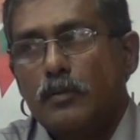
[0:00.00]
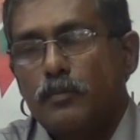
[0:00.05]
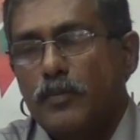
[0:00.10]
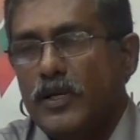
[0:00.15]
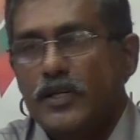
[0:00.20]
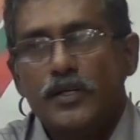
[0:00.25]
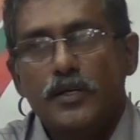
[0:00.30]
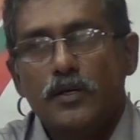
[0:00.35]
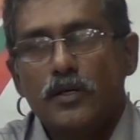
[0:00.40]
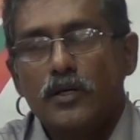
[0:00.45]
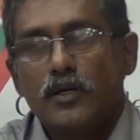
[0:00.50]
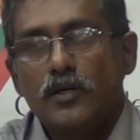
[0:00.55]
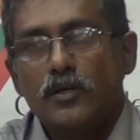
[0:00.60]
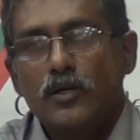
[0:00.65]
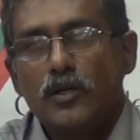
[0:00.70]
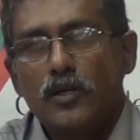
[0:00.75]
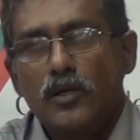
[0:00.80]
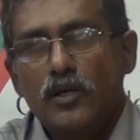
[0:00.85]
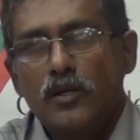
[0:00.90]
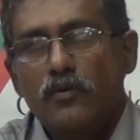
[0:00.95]
But
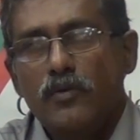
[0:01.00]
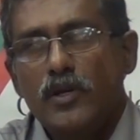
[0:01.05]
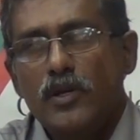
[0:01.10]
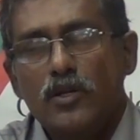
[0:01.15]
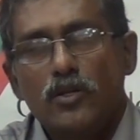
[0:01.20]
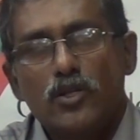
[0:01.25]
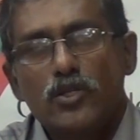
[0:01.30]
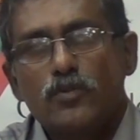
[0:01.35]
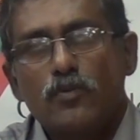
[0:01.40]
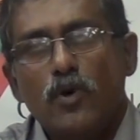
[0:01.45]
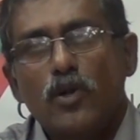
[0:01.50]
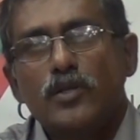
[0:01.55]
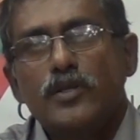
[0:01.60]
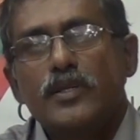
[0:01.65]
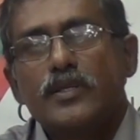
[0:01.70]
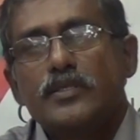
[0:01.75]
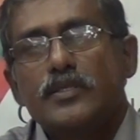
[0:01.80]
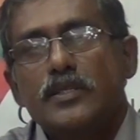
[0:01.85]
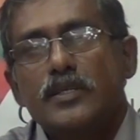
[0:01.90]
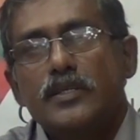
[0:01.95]
even in the small
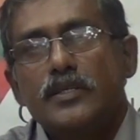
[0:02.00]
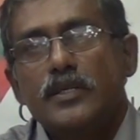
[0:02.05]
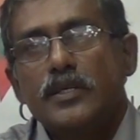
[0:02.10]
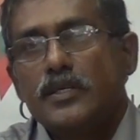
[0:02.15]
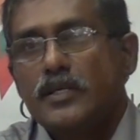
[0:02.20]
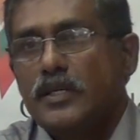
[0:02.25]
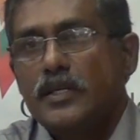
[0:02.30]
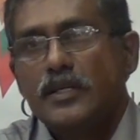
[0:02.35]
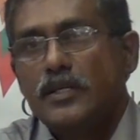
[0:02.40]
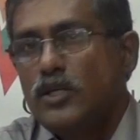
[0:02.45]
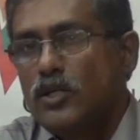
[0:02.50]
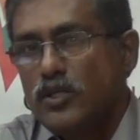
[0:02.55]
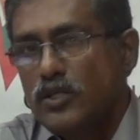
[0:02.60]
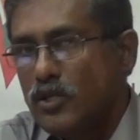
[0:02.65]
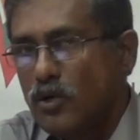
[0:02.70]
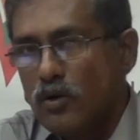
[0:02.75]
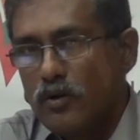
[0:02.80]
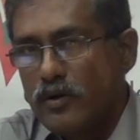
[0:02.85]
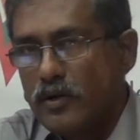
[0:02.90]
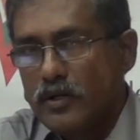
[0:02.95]
things, it did
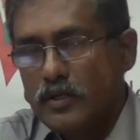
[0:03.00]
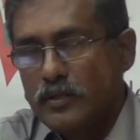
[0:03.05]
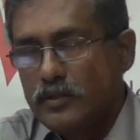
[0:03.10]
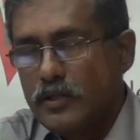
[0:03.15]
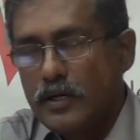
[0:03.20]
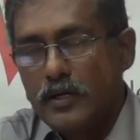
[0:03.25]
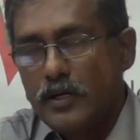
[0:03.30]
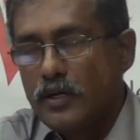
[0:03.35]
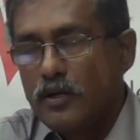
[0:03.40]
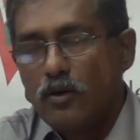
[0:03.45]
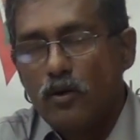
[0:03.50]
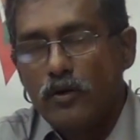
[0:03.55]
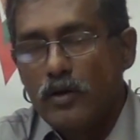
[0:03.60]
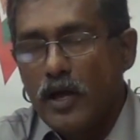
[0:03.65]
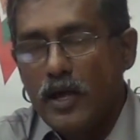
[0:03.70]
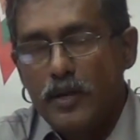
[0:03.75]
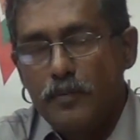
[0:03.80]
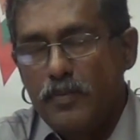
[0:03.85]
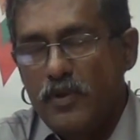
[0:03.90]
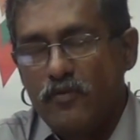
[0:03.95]
not threaten on
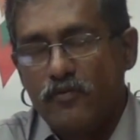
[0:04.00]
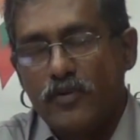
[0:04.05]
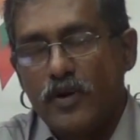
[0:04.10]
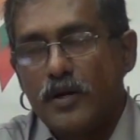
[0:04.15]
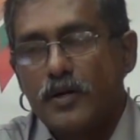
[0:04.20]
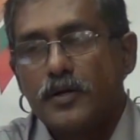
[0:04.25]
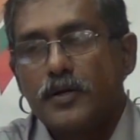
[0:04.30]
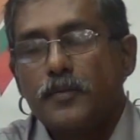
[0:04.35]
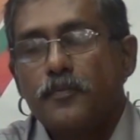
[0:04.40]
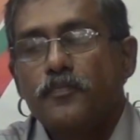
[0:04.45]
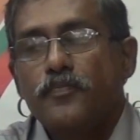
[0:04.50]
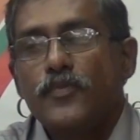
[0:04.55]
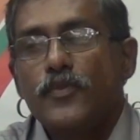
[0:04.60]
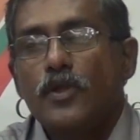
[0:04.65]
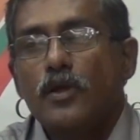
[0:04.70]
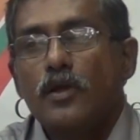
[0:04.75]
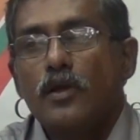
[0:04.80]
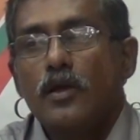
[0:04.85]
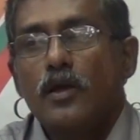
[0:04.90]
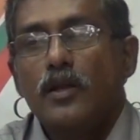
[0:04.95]
IP front.
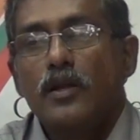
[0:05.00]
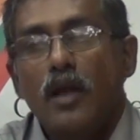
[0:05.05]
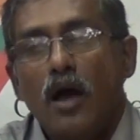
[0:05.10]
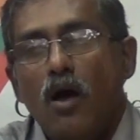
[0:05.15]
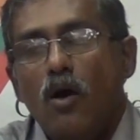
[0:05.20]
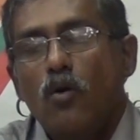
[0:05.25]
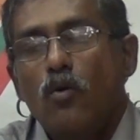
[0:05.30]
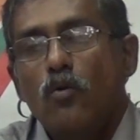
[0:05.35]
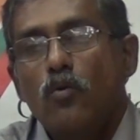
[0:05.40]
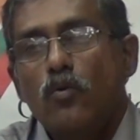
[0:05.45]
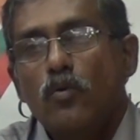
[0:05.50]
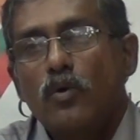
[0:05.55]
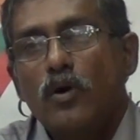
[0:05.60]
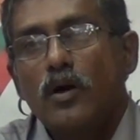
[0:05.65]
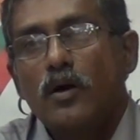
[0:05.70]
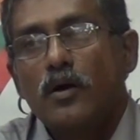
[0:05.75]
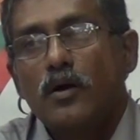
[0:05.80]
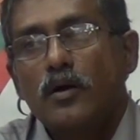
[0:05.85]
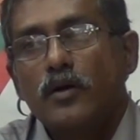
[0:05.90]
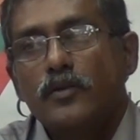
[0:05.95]
Now,
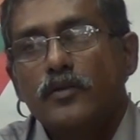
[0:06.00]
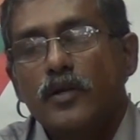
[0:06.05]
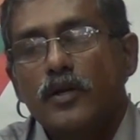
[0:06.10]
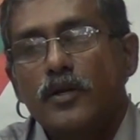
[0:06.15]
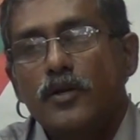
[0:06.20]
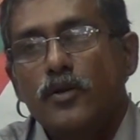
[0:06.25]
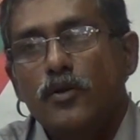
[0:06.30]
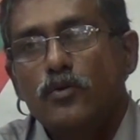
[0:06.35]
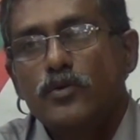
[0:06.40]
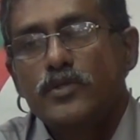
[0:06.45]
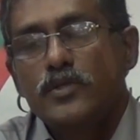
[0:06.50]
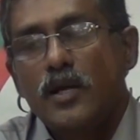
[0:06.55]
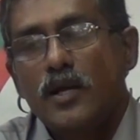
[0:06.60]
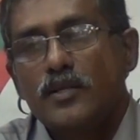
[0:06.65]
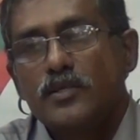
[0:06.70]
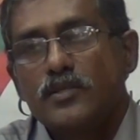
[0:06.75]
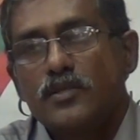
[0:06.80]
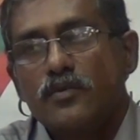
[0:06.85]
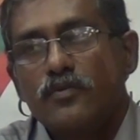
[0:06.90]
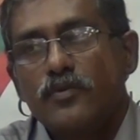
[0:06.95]
the new
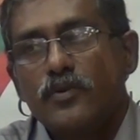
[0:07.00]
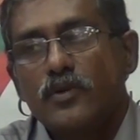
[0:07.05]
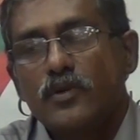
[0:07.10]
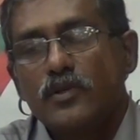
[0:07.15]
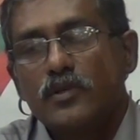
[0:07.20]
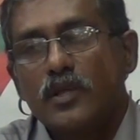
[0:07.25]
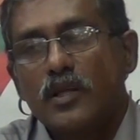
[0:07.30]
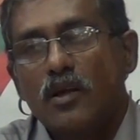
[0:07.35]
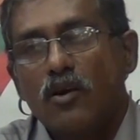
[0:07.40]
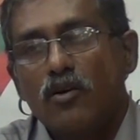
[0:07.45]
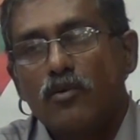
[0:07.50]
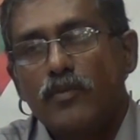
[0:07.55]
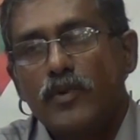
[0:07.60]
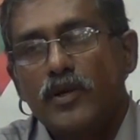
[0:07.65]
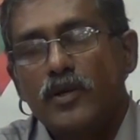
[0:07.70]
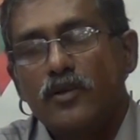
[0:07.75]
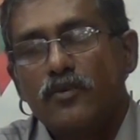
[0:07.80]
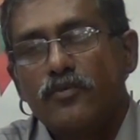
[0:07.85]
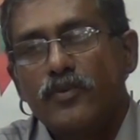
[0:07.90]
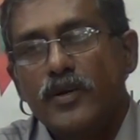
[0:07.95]
stance of the
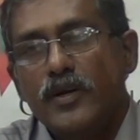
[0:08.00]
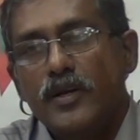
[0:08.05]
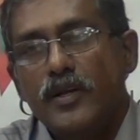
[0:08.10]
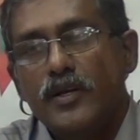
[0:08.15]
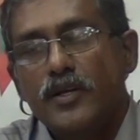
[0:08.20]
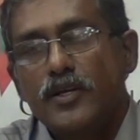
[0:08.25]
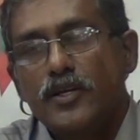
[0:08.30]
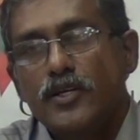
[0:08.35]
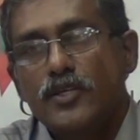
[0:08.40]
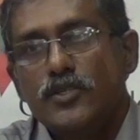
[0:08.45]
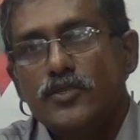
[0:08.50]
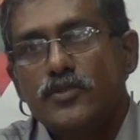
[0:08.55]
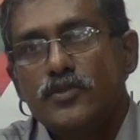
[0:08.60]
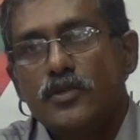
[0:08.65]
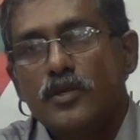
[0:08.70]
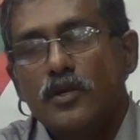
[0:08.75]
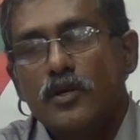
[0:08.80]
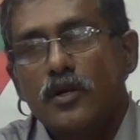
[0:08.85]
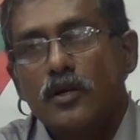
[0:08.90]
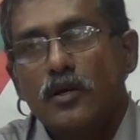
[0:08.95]
government of India
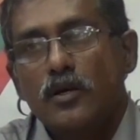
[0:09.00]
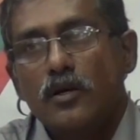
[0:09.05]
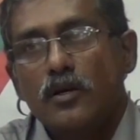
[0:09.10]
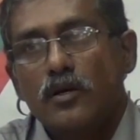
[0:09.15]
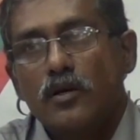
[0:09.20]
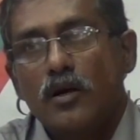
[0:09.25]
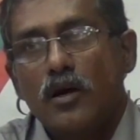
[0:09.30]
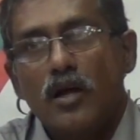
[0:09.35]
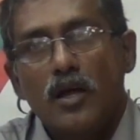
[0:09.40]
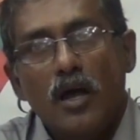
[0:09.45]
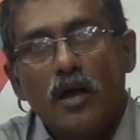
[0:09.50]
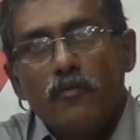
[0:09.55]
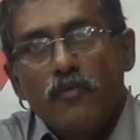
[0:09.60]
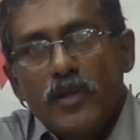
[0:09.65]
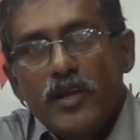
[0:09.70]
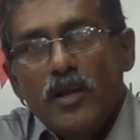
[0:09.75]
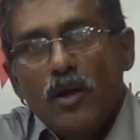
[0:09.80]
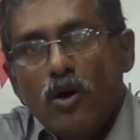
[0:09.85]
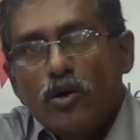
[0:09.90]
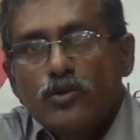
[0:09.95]
is a
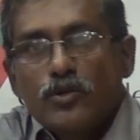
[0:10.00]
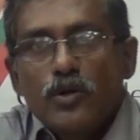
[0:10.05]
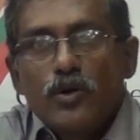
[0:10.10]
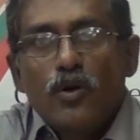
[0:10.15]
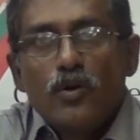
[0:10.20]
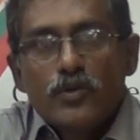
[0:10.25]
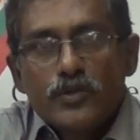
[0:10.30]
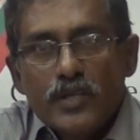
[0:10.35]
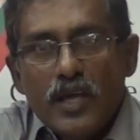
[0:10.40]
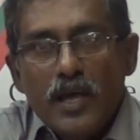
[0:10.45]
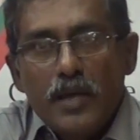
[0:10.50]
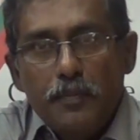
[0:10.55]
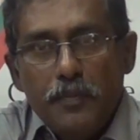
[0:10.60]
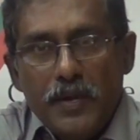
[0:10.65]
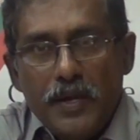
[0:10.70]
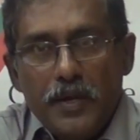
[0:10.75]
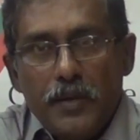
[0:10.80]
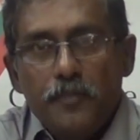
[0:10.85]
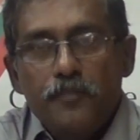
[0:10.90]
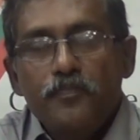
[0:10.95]
very orthodox
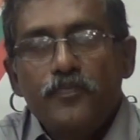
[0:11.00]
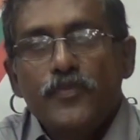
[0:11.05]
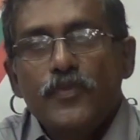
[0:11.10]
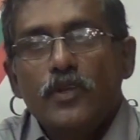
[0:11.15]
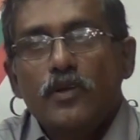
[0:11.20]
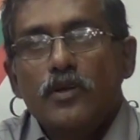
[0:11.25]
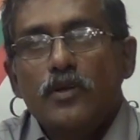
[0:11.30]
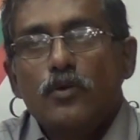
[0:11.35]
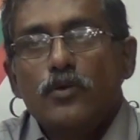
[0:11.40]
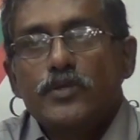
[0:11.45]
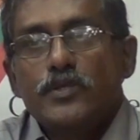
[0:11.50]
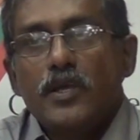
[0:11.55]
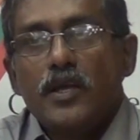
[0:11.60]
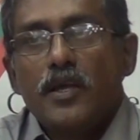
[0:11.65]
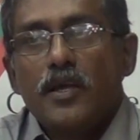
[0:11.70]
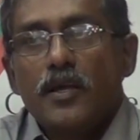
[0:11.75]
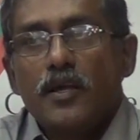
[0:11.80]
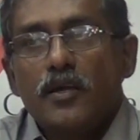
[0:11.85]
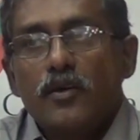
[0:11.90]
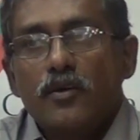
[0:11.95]
IP. You say